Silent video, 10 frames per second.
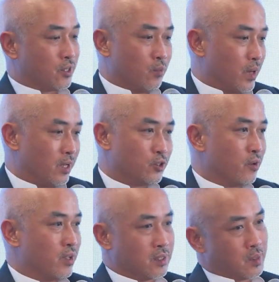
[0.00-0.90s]
ago when I
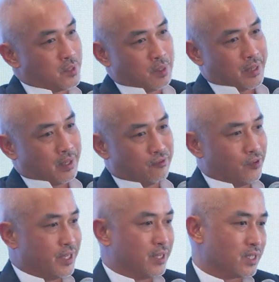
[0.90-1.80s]
joined SMCP and
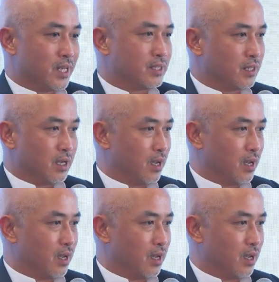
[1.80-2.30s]
3 years later,